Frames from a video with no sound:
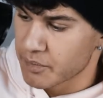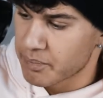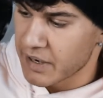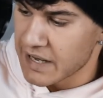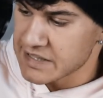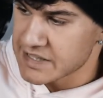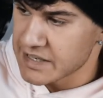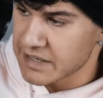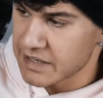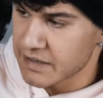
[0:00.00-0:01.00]

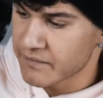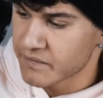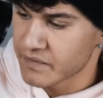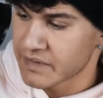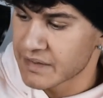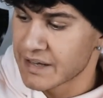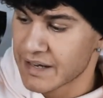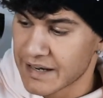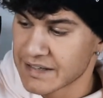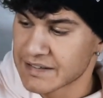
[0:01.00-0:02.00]
plastic
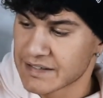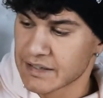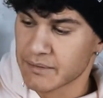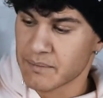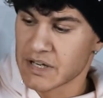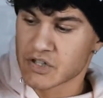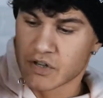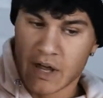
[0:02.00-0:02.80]
and to make sure